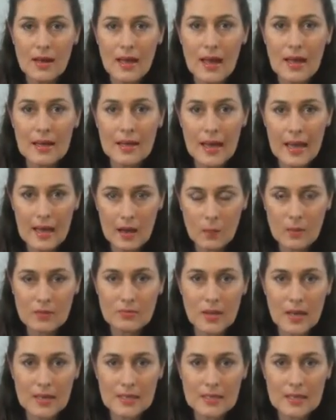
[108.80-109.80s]
and how
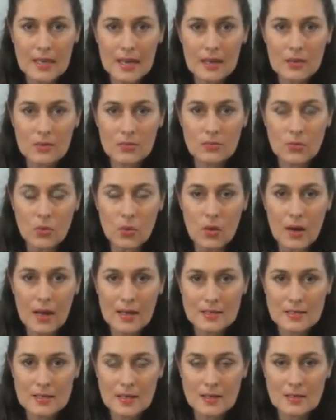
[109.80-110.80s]
we've laid it out for
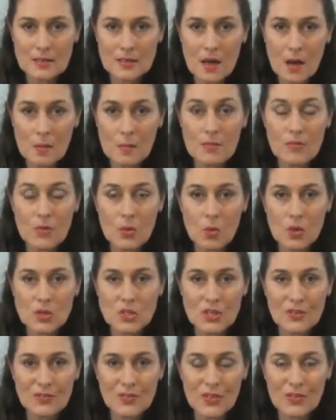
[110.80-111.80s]
our second time. If you're
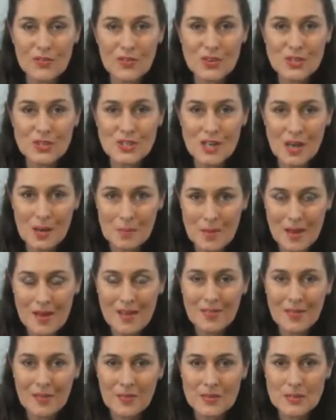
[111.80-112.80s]
watching for the first time,
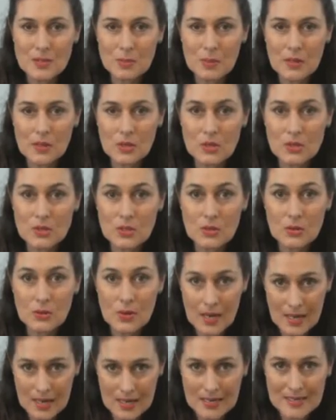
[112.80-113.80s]
then this will be new to you.
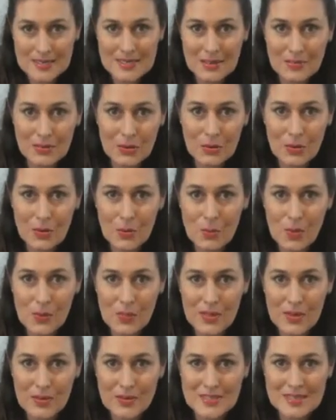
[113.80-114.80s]
Let's have a look at
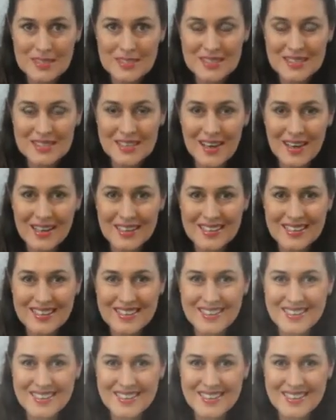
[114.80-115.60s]
what there is inside.